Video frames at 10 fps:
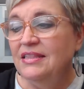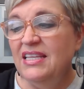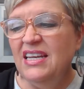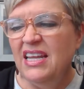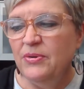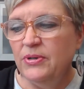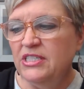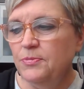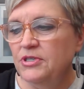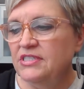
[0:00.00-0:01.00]
Then he
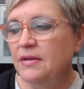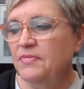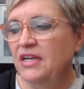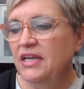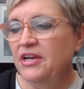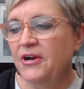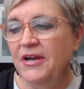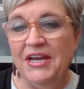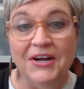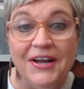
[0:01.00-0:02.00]
whispered something in her
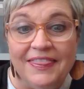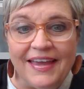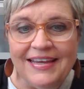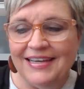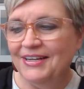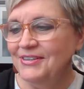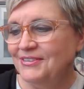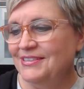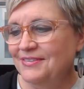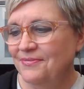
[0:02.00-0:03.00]
ear and they
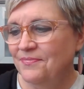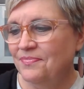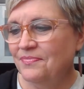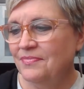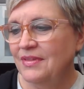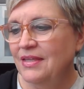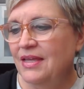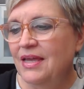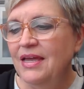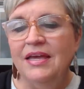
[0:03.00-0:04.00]
giggled.
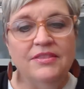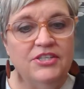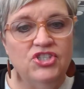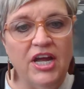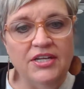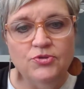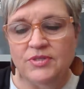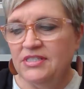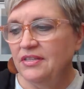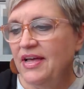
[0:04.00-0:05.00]
The judge
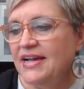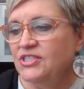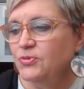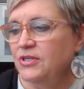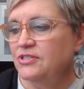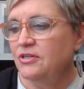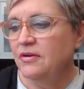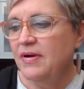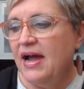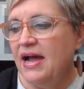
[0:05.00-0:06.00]
was the last one to
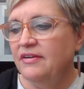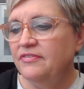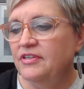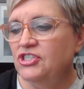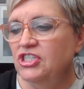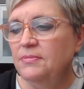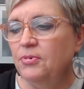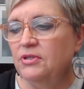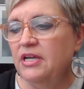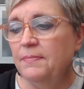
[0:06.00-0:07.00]
arrive. She
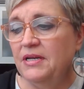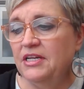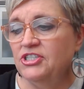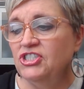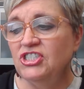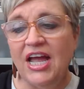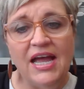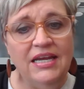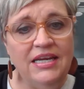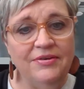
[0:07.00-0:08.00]
pulled up in a
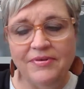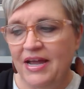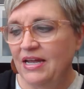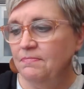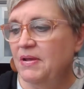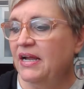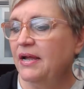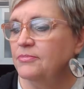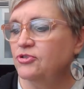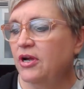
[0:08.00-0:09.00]
shiny red
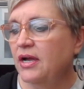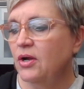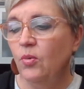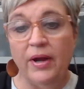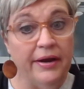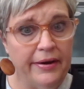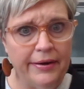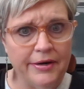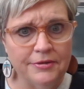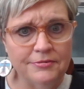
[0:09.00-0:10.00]
pickup truck wearing
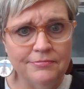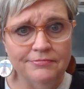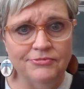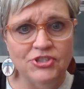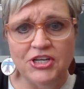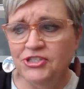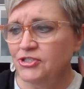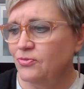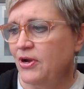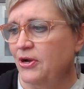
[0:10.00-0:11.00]
her
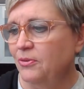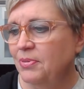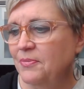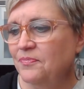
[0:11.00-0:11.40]
judge's robe.